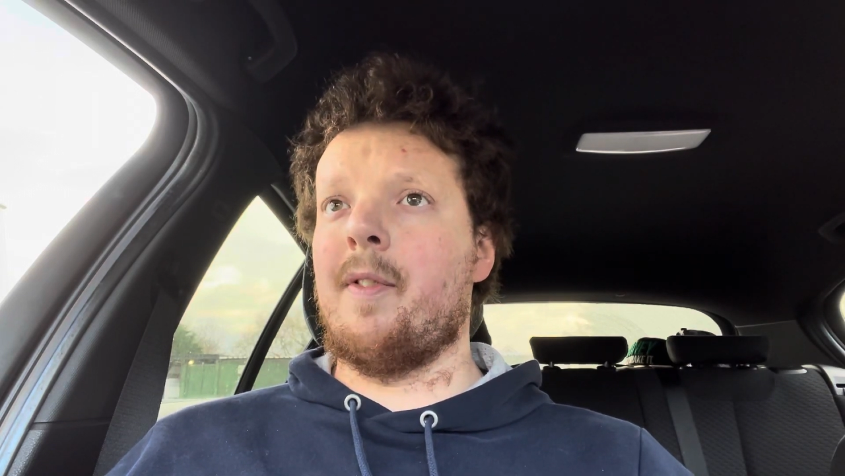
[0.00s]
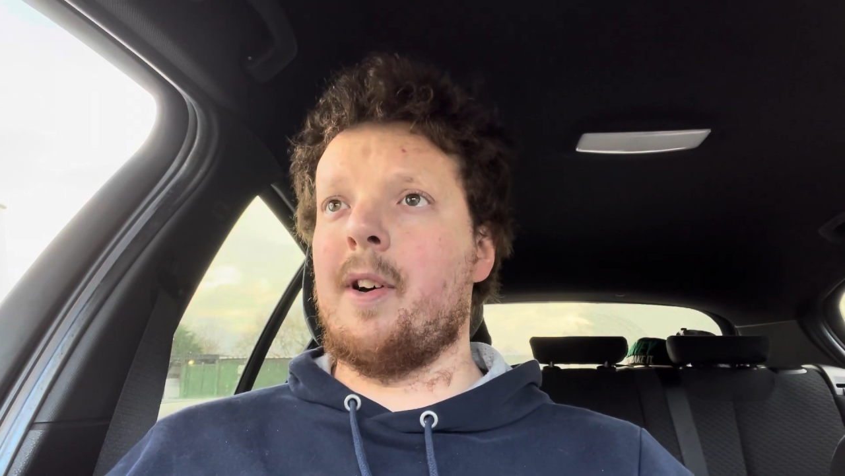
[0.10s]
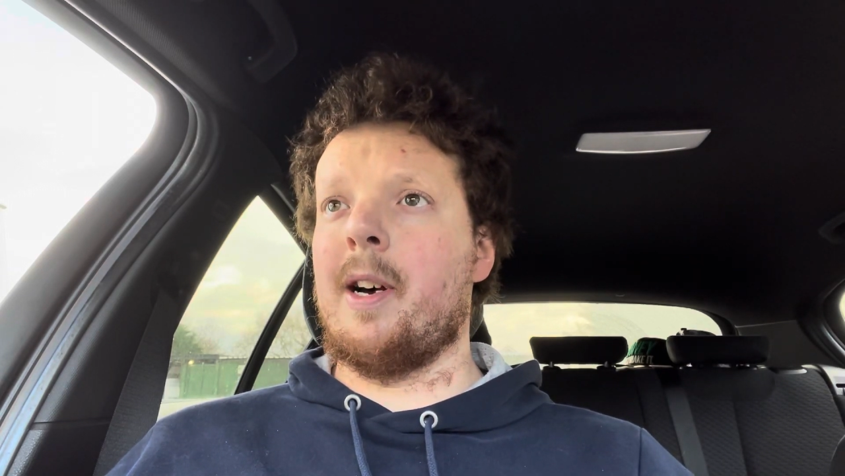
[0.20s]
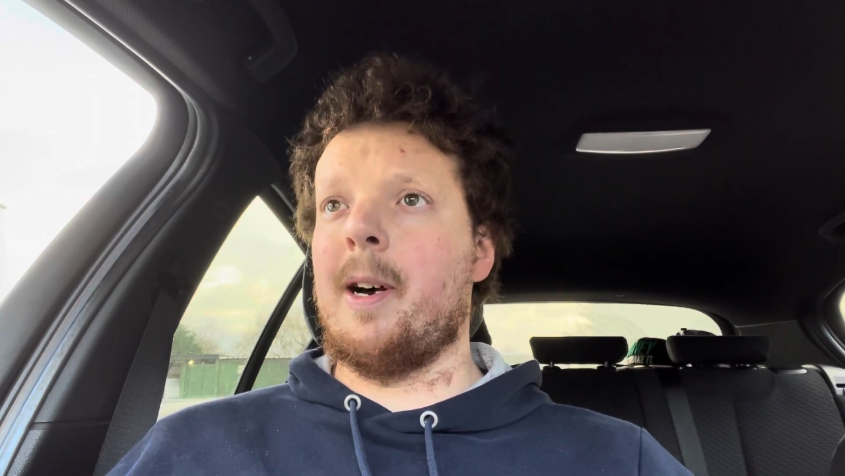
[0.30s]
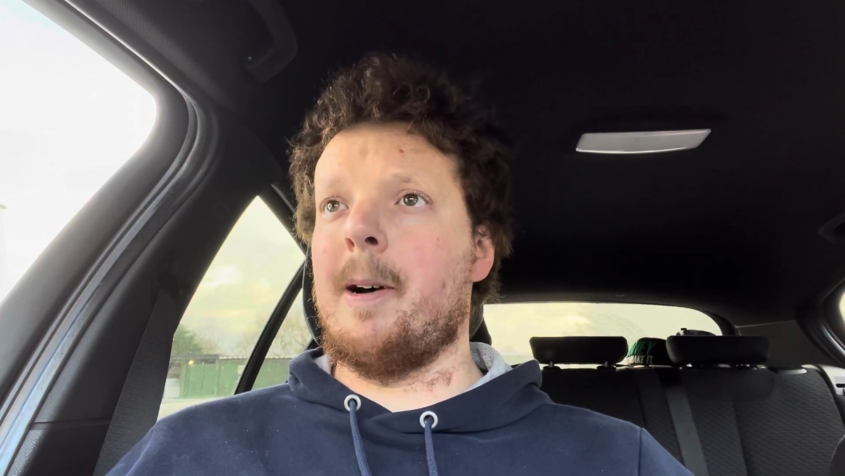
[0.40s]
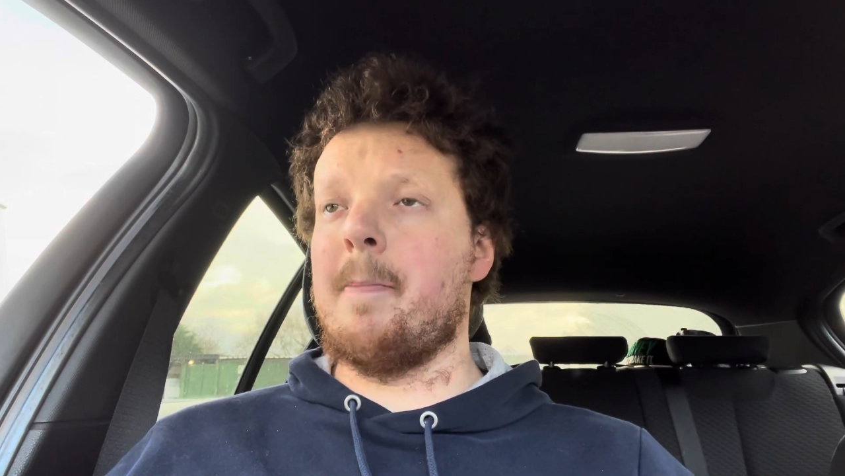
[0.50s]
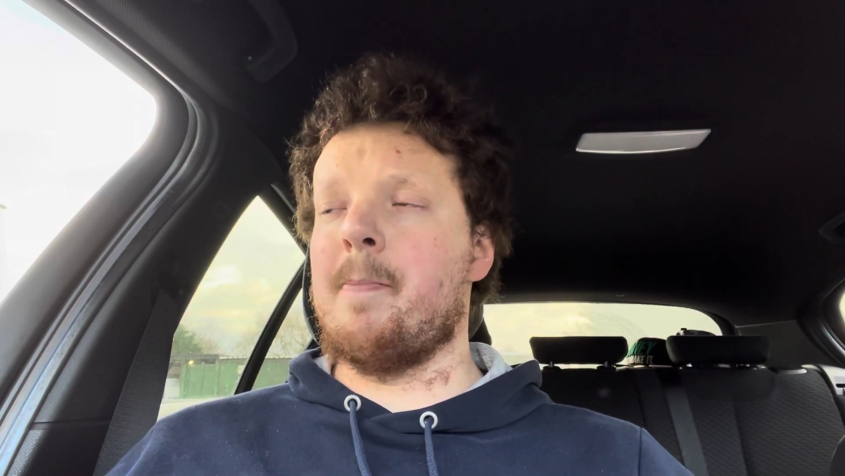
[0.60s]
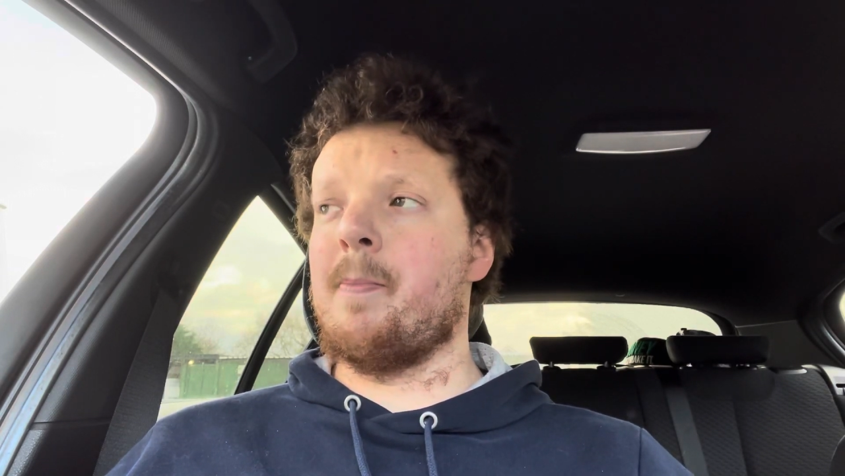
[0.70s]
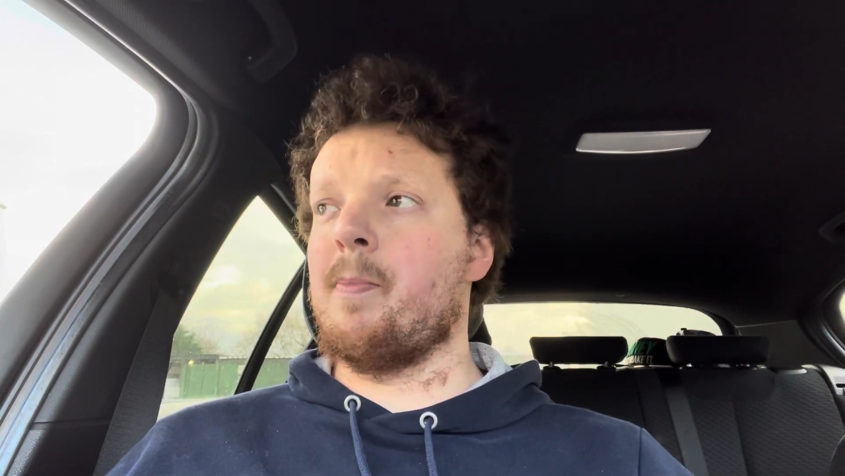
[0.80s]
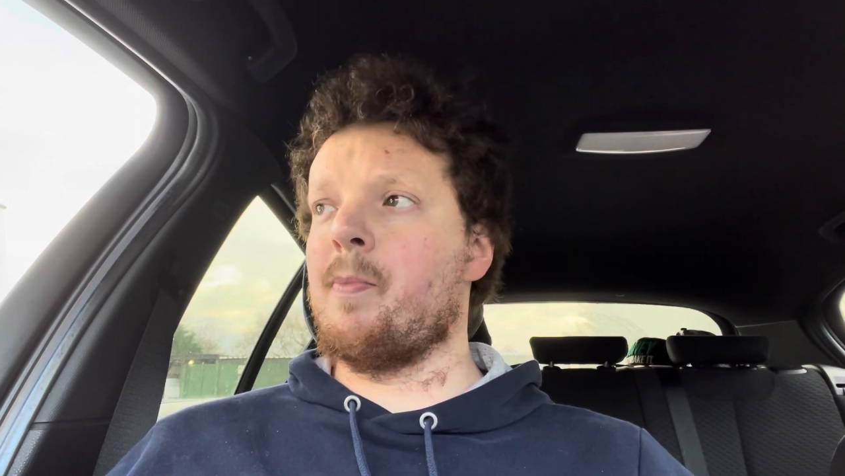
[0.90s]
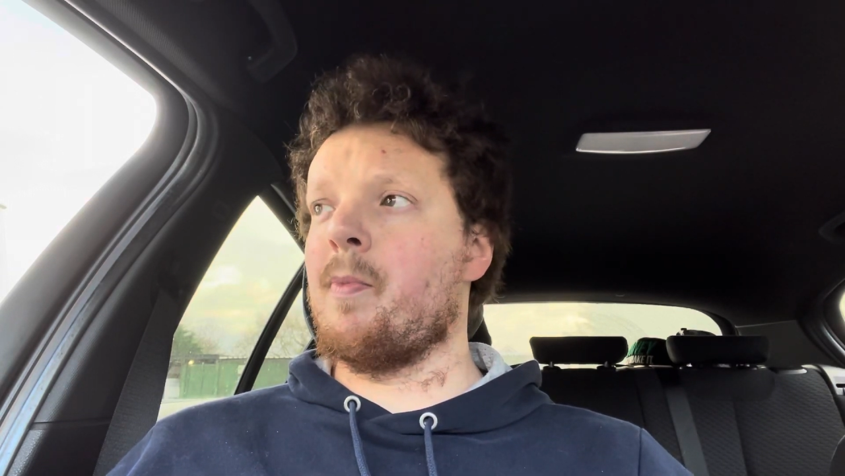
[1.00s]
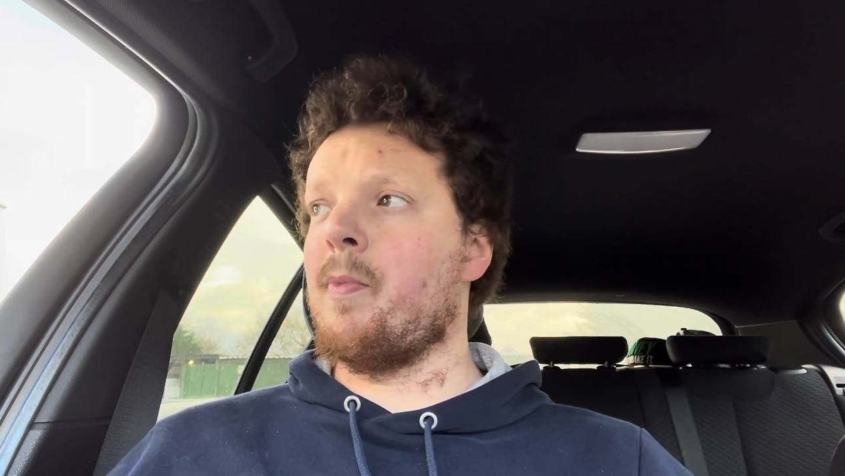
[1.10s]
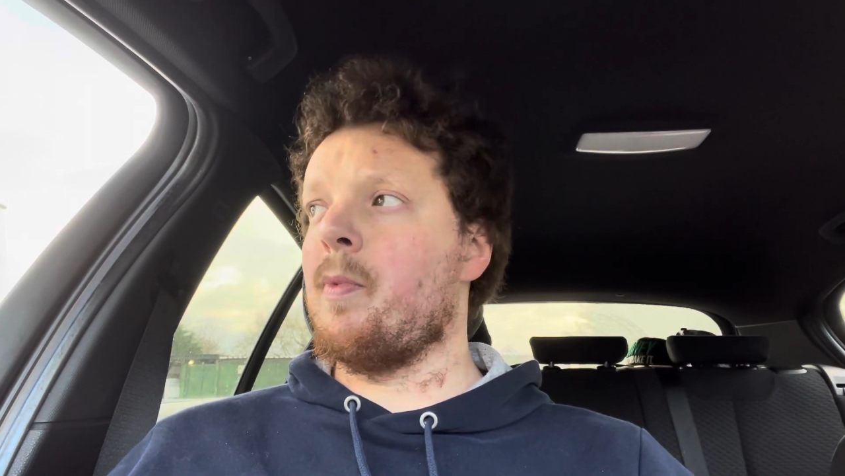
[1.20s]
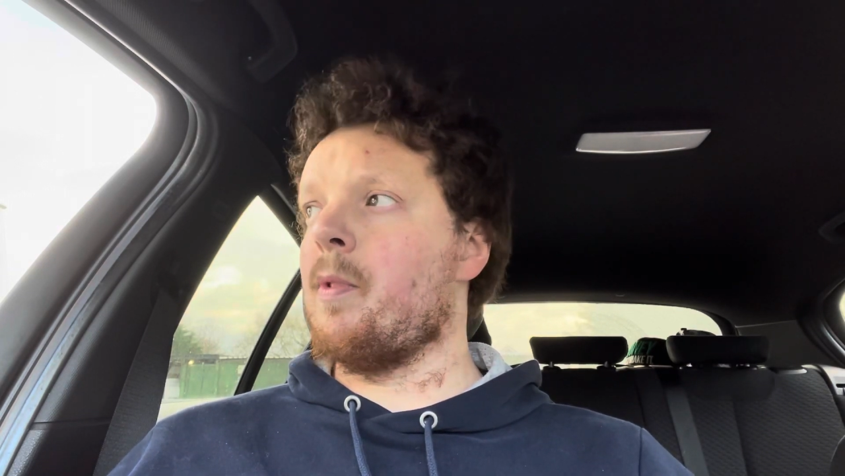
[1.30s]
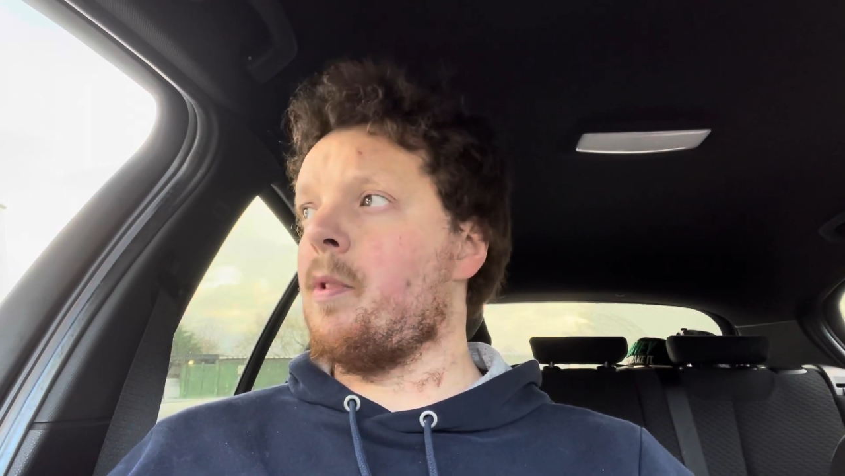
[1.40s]

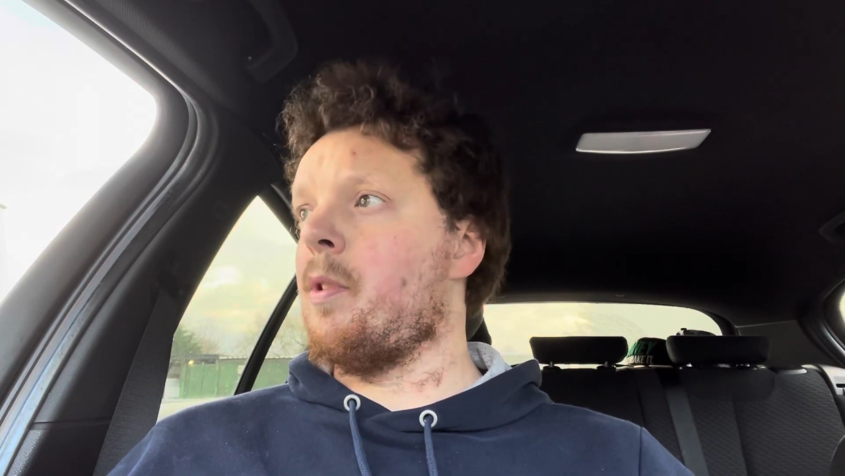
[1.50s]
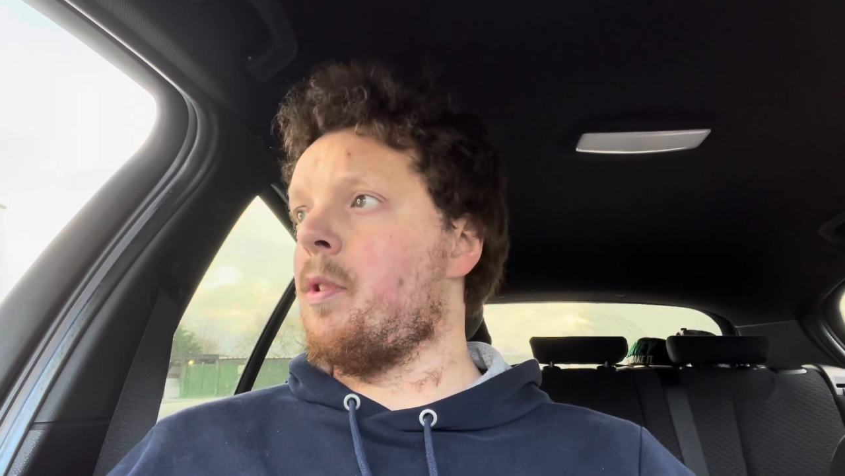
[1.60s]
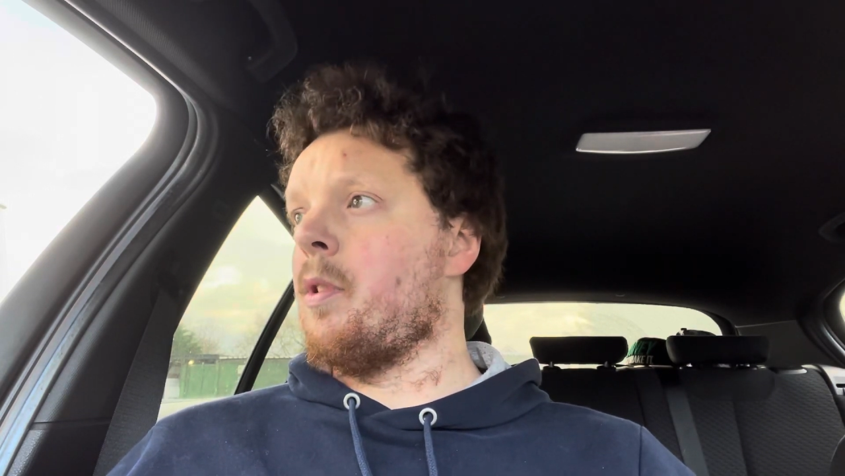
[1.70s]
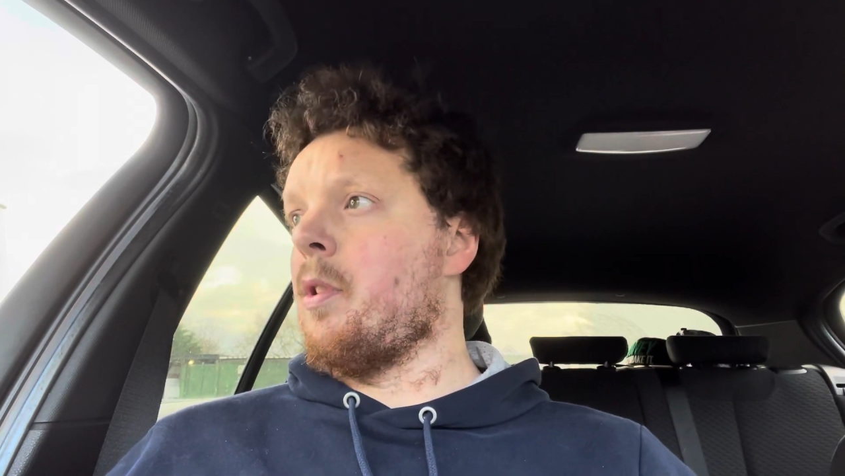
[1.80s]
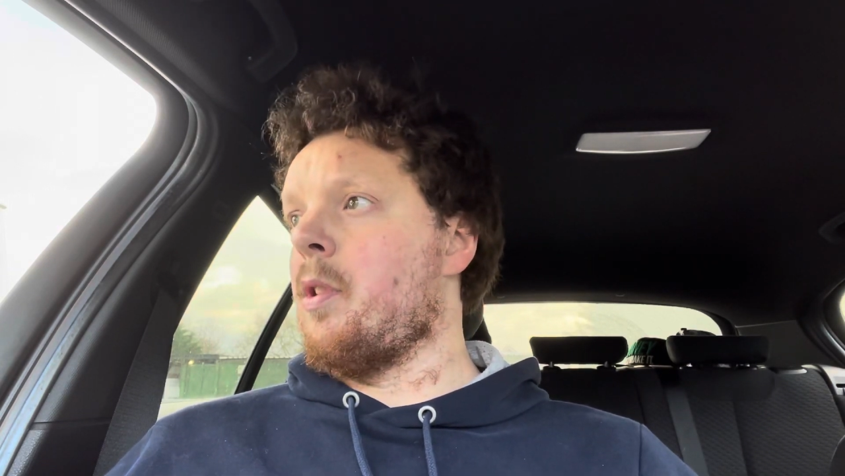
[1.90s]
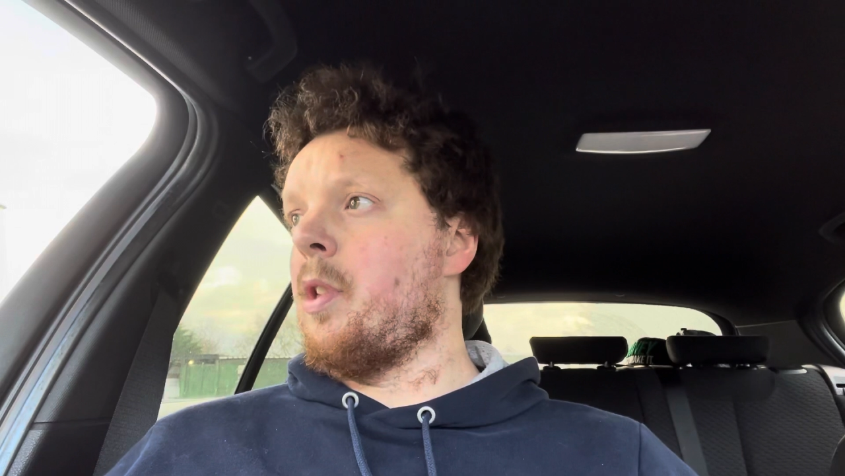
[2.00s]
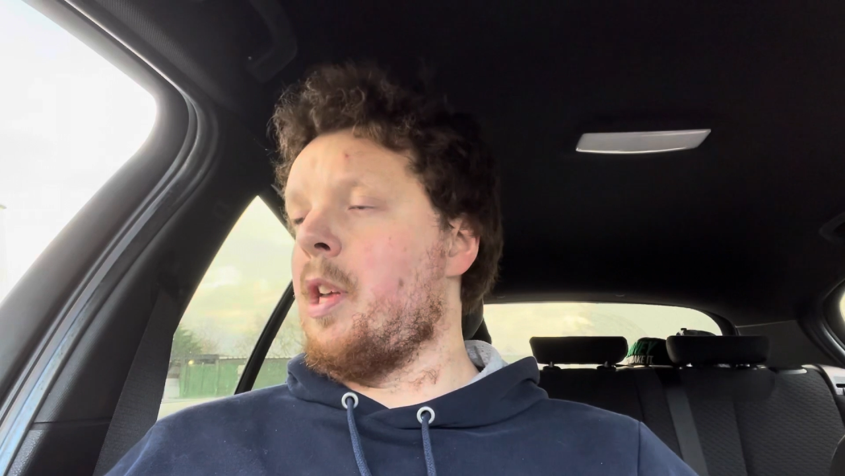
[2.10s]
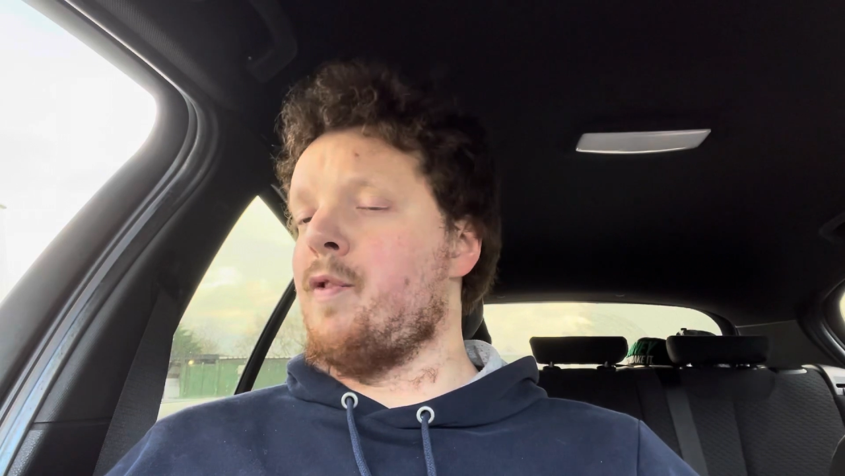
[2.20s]
the